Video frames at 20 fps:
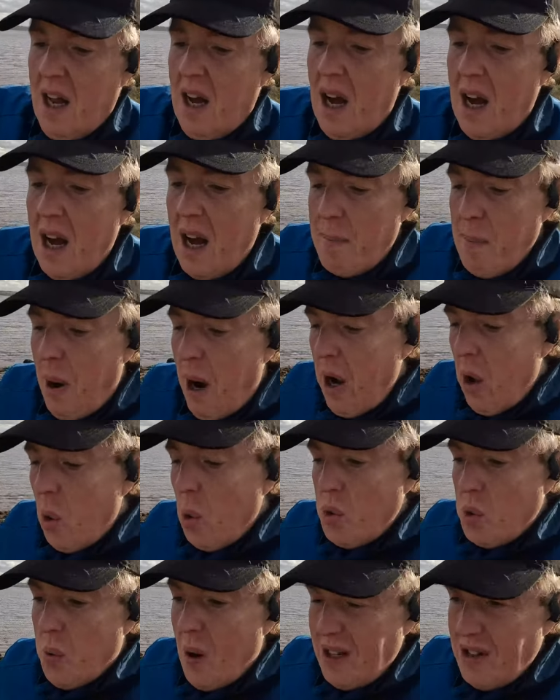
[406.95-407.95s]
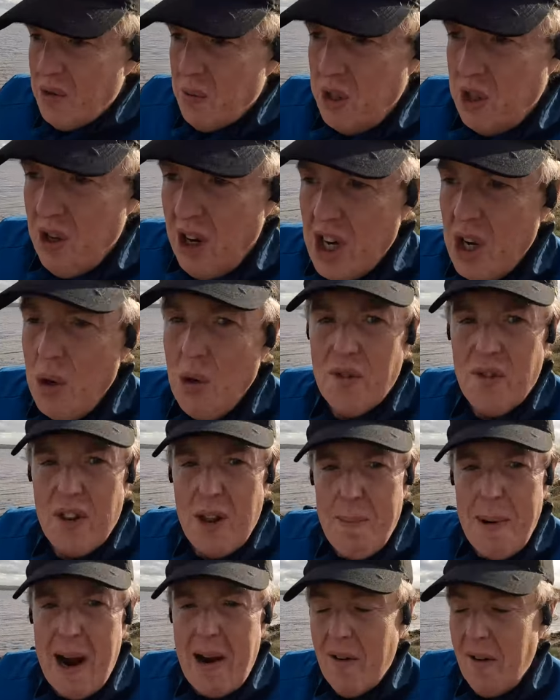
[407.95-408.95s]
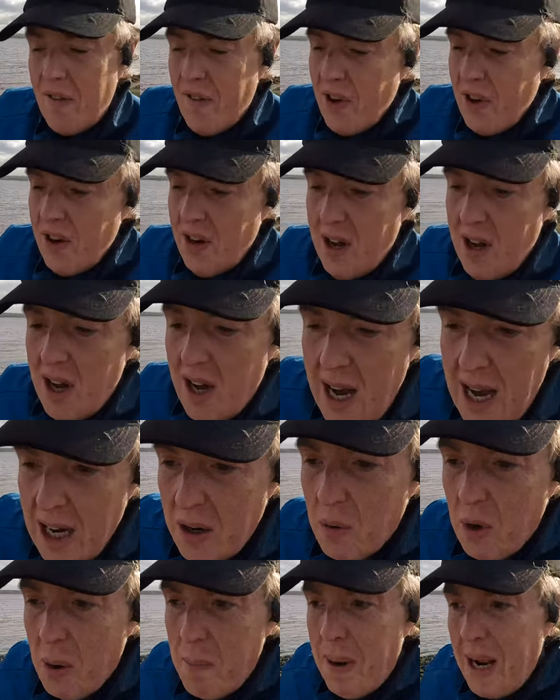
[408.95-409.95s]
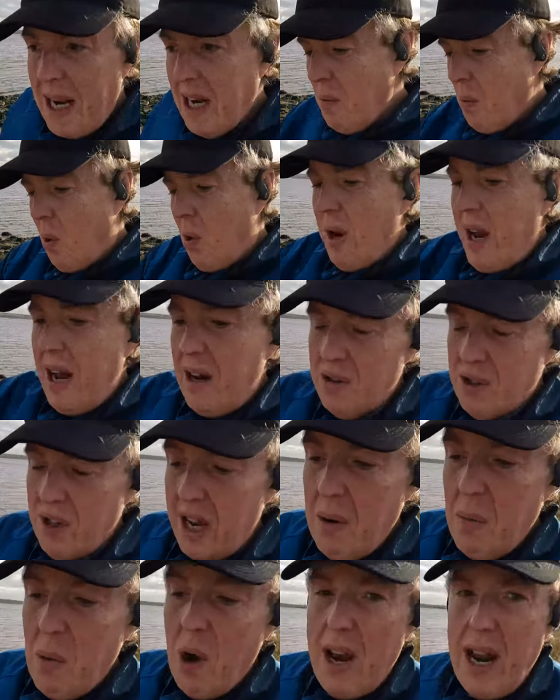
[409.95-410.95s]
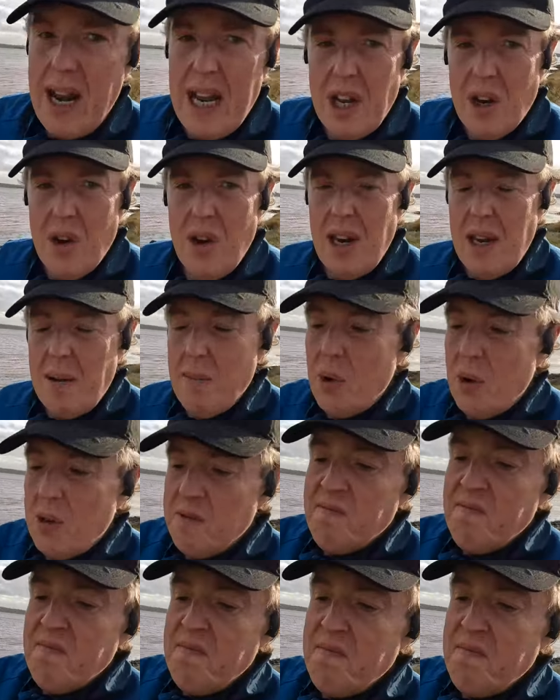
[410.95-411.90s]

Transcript: my old ones, which I used for the marathon, had completely worn out, so they weren't any good anymore.